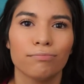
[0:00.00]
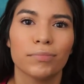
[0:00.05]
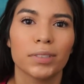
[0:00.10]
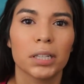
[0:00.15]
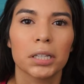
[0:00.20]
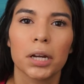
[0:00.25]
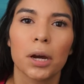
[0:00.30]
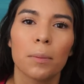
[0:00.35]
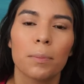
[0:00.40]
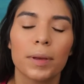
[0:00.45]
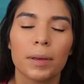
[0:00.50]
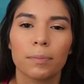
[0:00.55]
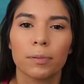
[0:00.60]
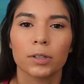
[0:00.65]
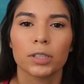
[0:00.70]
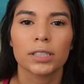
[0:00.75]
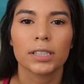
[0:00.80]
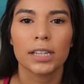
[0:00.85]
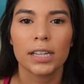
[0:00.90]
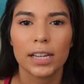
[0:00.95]
you know,
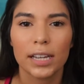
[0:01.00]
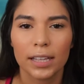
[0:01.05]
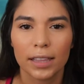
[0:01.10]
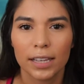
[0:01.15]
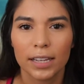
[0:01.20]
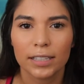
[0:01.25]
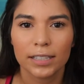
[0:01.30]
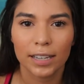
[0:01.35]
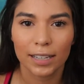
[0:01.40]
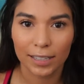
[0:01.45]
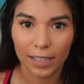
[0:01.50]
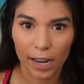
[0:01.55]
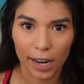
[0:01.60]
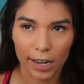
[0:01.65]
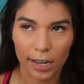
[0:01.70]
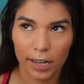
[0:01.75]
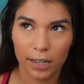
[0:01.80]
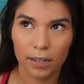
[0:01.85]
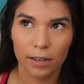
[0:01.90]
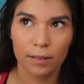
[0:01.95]
people see these
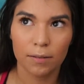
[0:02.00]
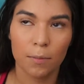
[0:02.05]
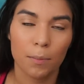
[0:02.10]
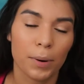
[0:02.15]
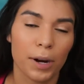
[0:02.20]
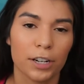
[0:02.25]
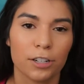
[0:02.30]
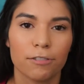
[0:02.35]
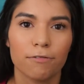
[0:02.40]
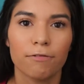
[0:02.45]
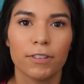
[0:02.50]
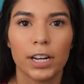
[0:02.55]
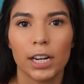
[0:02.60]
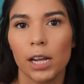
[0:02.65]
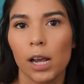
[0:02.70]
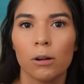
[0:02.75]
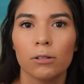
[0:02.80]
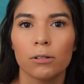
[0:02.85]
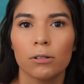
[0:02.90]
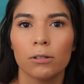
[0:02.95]
anxiety, depression
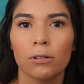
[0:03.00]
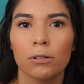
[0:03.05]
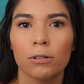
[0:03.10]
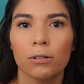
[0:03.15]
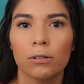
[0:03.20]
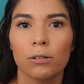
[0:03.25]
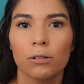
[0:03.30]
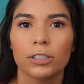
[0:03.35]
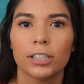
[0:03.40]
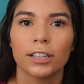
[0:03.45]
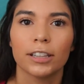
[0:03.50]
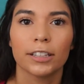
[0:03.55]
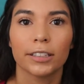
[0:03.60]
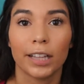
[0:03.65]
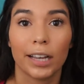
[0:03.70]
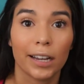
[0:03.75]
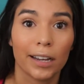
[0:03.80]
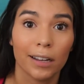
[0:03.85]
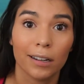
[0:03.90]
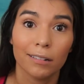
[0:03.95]
videos and they're
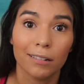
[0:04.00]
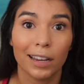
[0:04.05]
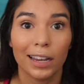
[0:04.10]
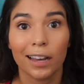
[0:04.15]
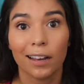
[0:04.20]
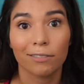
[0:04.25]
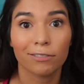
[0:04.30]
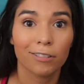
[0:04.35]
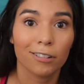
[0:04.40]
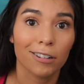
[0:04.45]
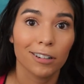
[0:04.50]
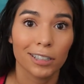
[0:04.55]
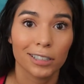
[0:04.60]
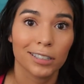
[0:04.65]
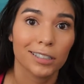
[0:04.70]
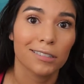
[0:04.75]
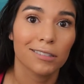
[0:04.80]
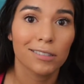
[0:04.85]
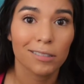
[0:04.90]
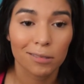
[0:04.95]
like, oh yeah, of
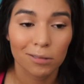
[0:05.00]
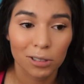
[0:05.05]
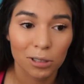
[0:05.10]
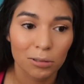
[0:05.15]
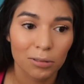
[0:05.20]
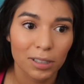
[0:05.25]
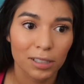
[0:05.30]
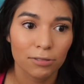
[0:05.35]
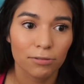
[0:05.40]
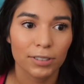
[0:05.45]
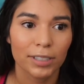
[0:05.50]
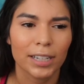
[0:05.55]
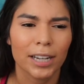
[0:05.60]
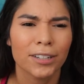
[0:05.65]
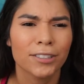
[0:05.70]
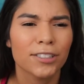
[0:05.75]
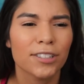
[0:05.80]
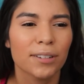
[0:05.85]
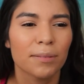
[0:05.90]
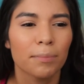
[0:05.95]
course, you just do this for
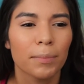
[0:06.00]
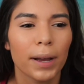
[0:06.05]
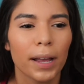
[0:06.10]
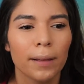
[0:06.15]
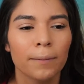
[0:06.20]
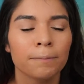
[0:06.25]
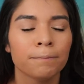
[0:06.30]
attention.